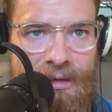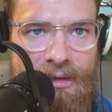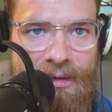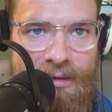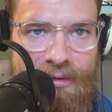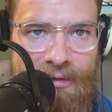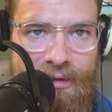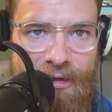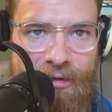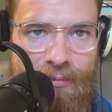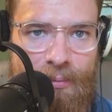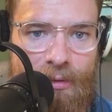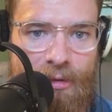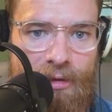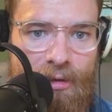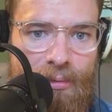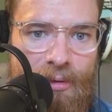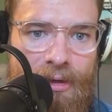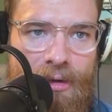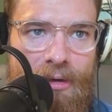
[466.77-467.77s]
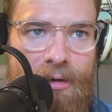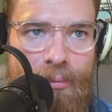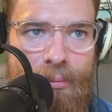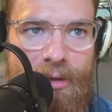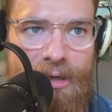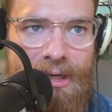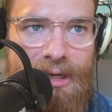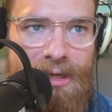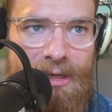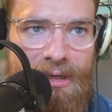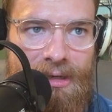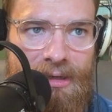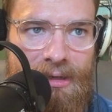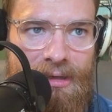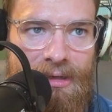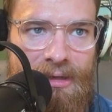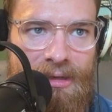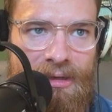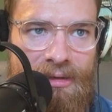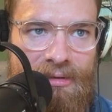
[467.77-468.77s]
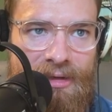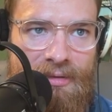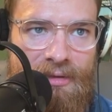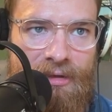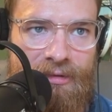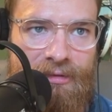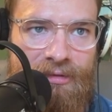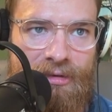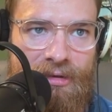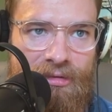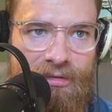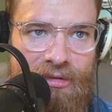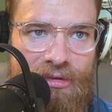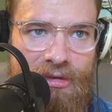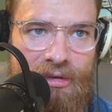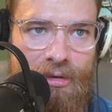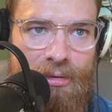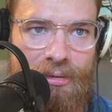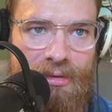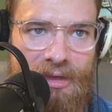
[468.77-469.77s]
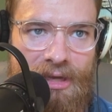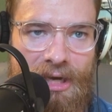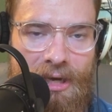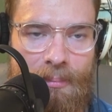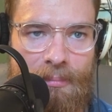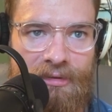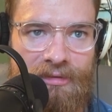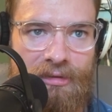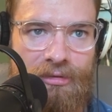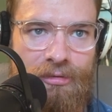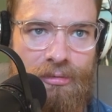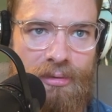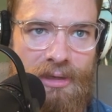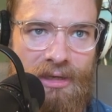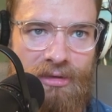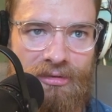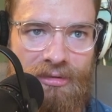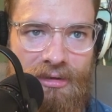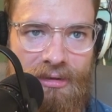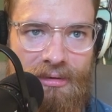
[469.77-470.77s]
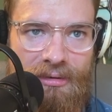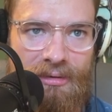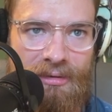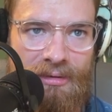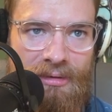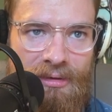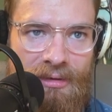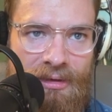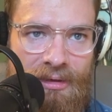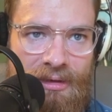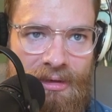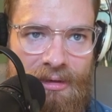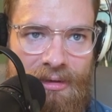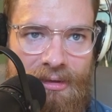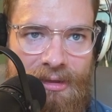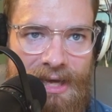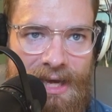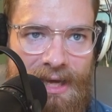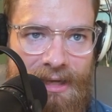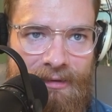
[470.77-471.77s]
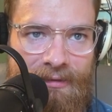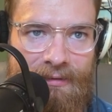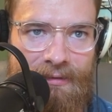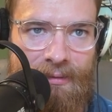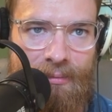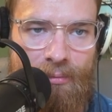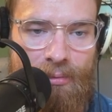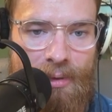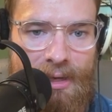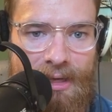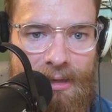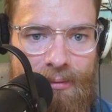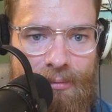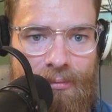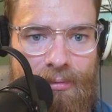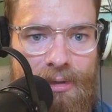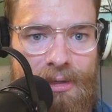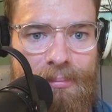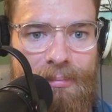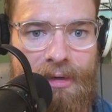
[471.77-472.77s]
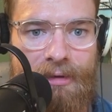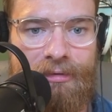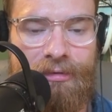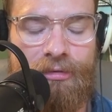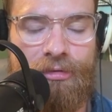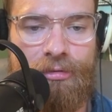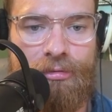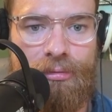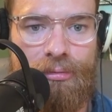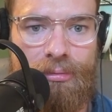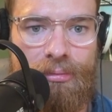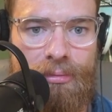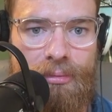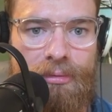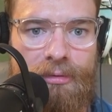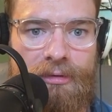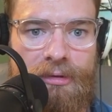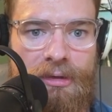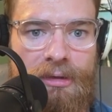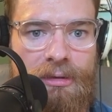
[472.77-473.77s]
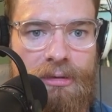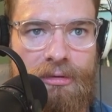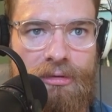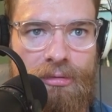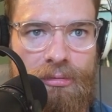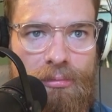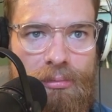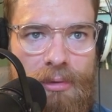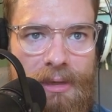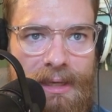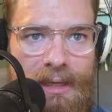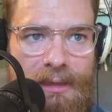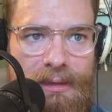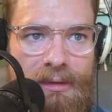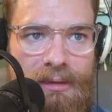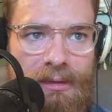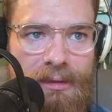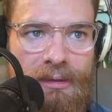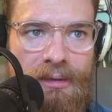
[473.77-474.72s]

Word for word: Things were going our way, then they start to go in the opposite direction. That's when we must choose to win.